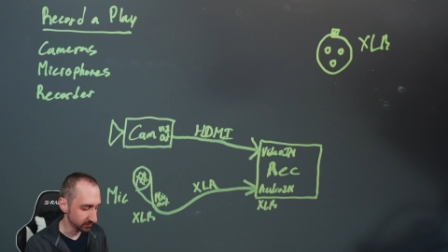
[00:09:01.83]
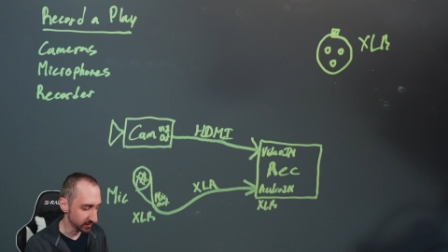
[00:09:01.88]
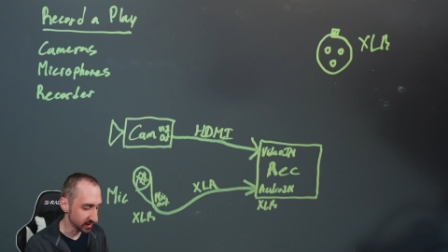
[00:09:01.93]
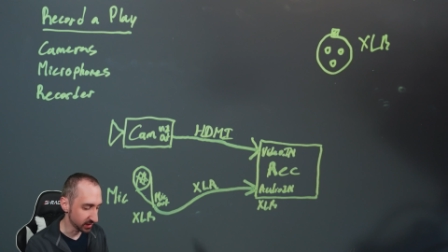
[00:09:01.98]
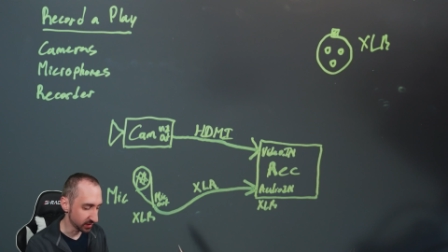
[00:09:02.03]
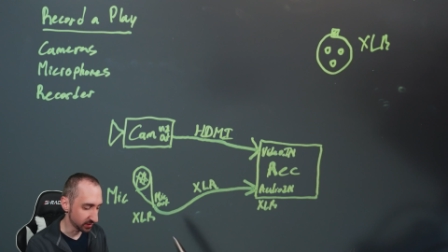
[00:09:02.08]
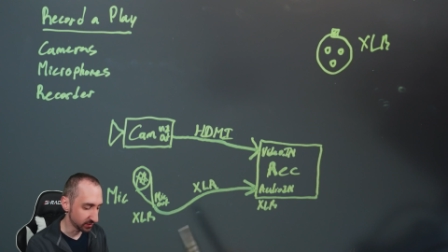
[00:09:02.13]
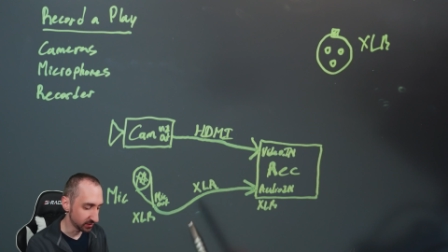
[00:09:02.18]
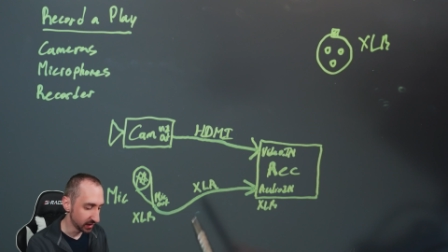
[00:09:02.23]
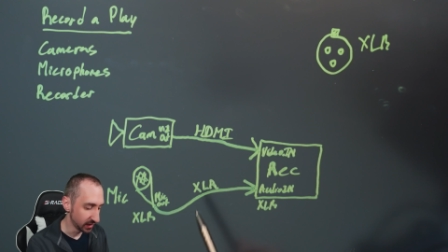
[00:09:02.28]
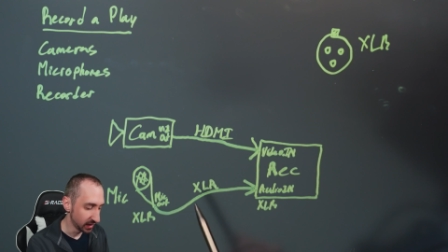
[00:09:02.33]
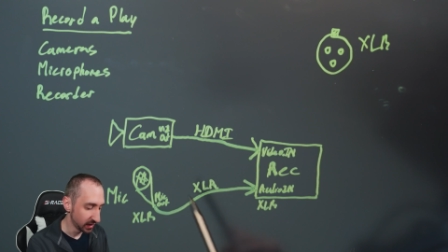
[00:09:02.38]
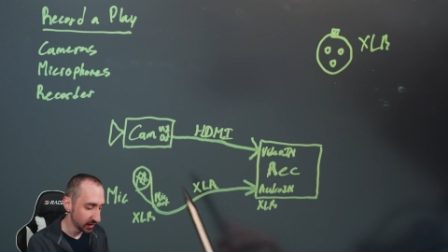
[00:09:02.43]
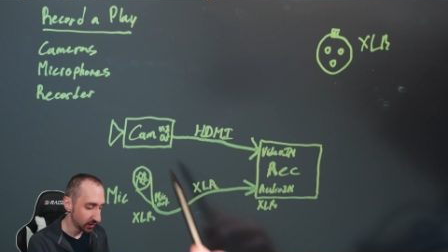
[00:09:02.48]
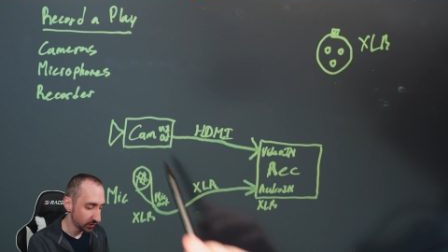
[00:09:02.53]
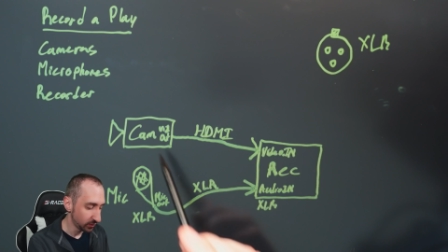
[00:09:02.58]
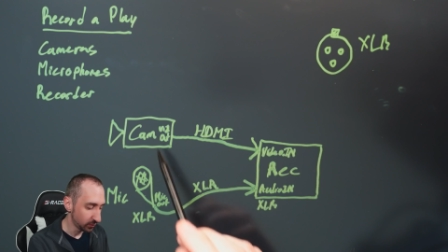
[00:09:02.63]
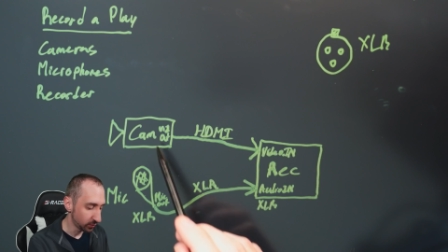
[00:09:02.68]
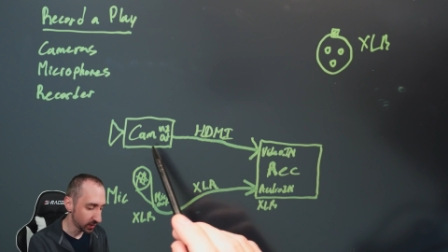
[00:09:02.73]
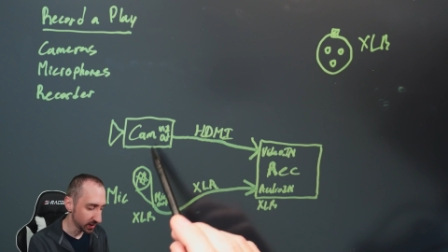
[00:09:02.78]
We know
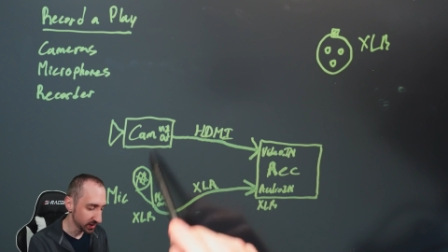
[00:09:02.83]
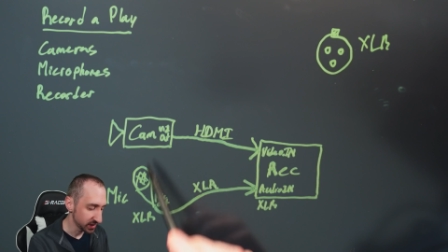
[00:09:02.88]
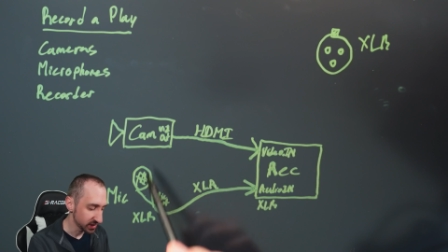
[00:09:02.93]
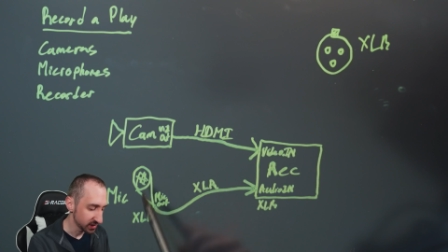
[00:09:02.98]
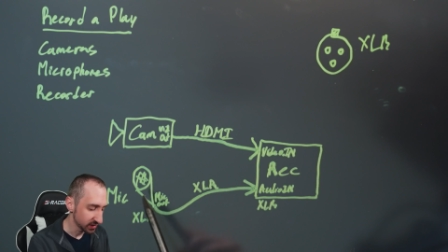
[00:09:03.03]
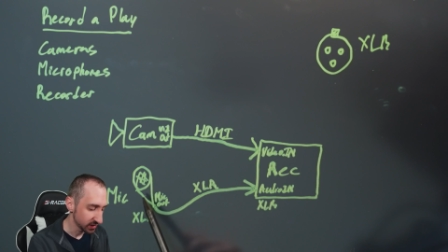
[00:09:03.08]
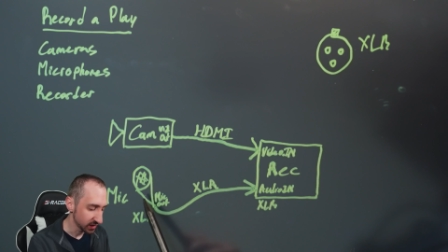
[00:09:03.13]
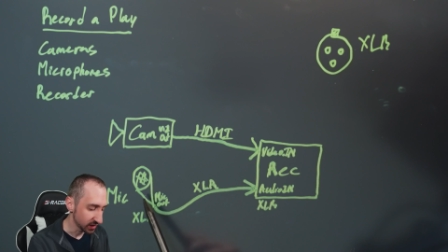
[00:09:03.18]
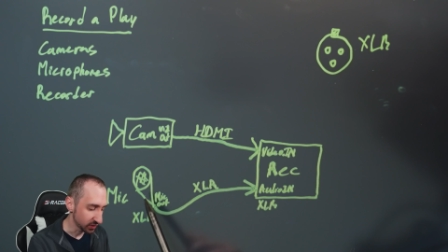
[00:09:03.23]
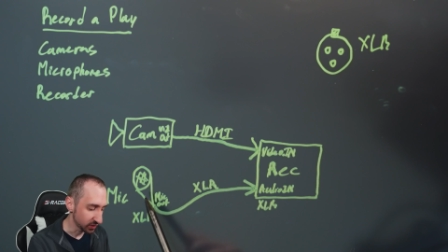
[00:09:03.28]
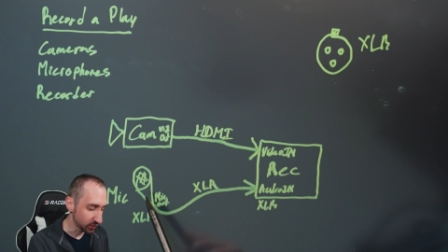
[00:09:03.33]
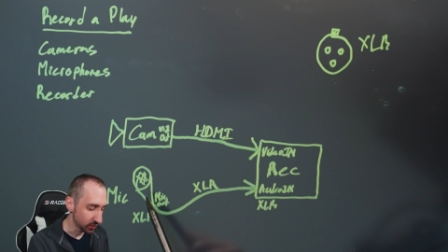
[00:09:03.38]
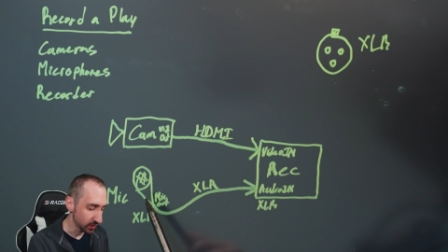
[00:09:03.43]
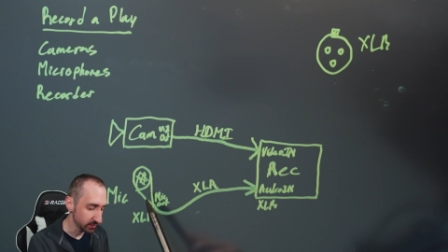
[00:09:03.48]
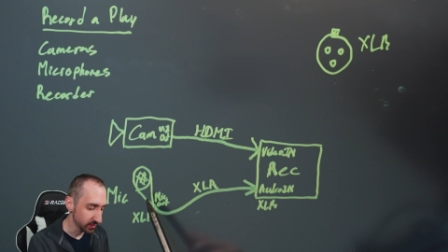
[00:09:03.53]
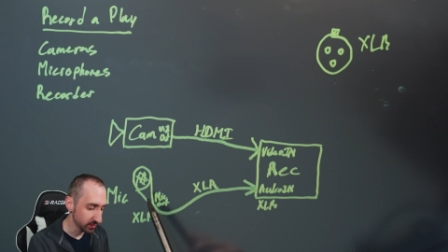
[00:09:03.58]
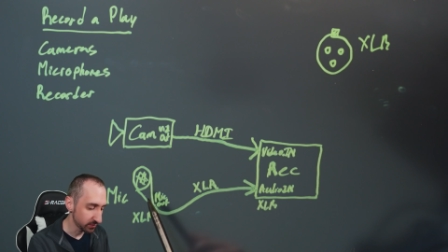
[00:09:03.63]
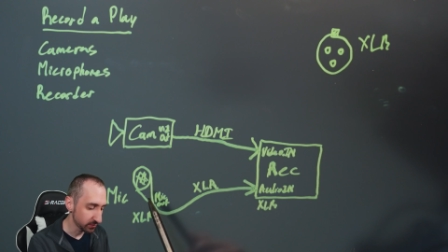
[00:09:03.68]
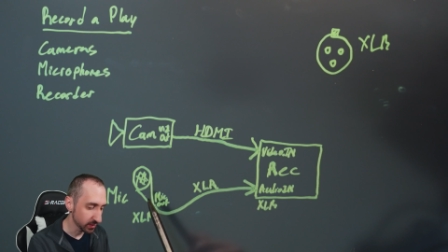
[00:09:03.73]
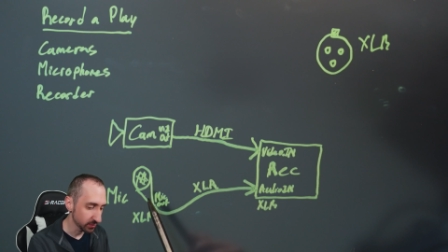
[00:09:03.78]
what
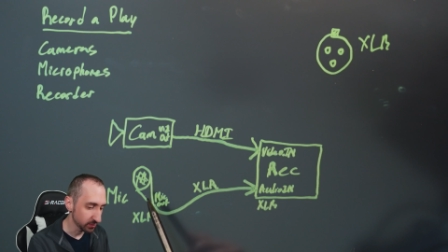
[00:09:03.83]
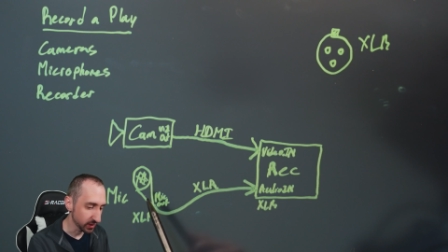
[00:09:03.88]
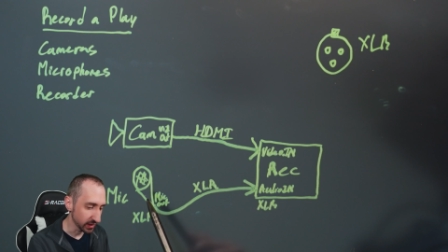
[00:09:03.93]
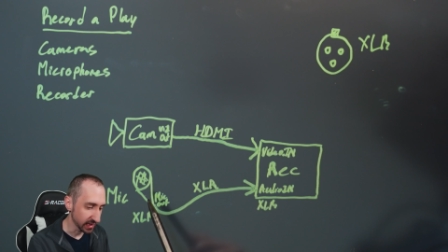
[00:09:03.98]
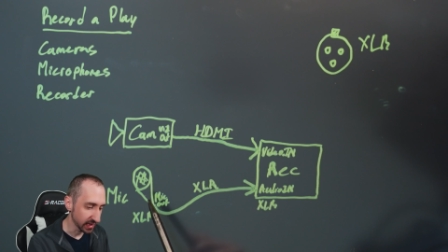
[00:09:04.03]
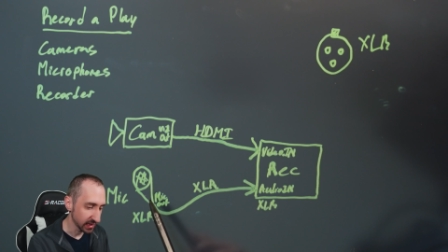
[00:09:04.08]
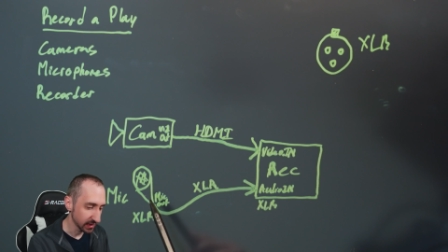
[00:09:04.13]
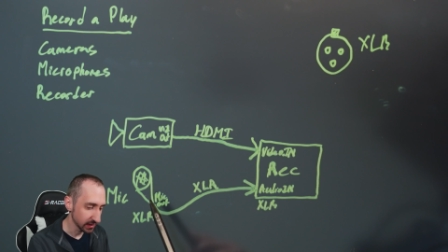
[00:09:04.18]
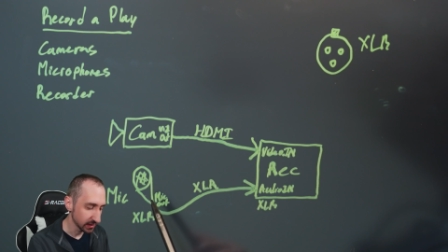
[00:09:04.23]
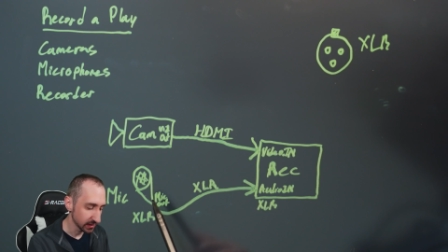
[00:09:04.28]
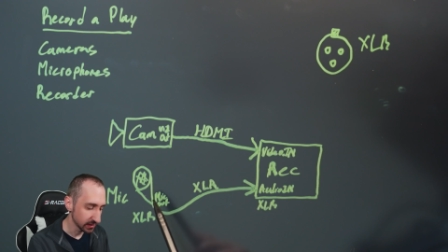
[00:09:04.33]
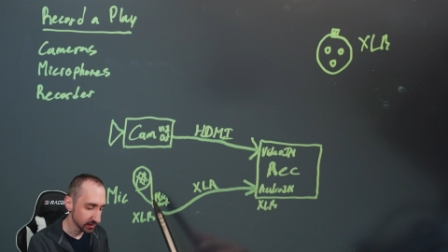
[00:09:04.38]
equipment we're bringing,